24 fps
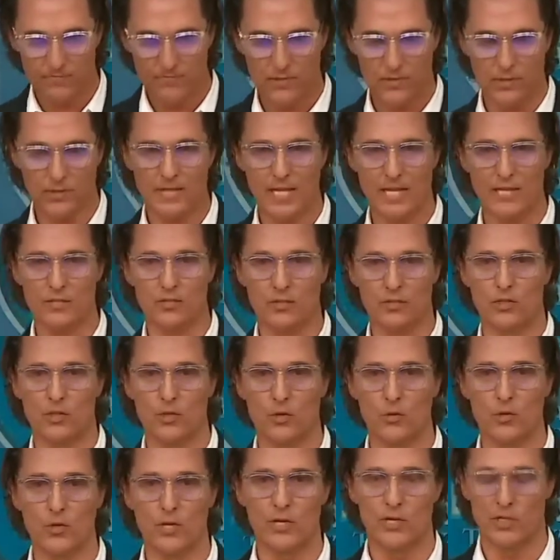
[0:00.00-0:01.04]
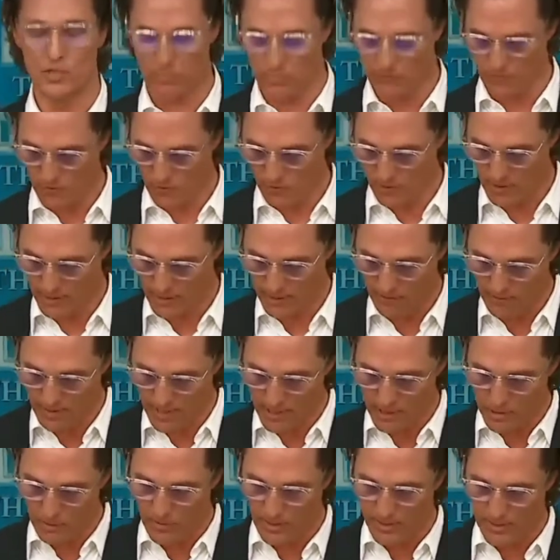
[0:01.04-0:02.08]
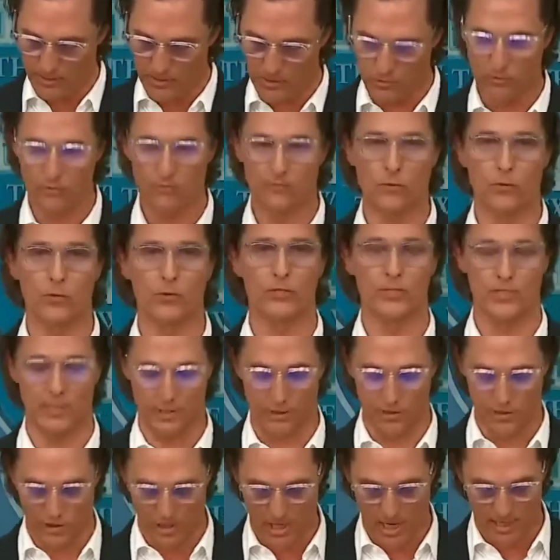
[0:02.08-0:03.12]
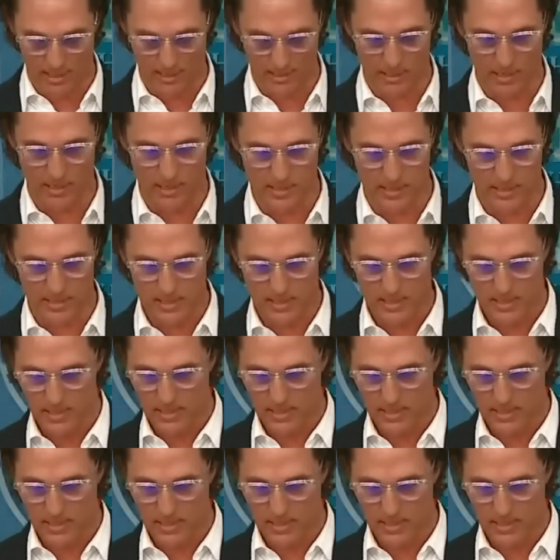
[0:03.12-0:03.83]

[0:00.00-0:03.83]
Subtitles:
That took 2 years before I graduated to a .410 shotgun.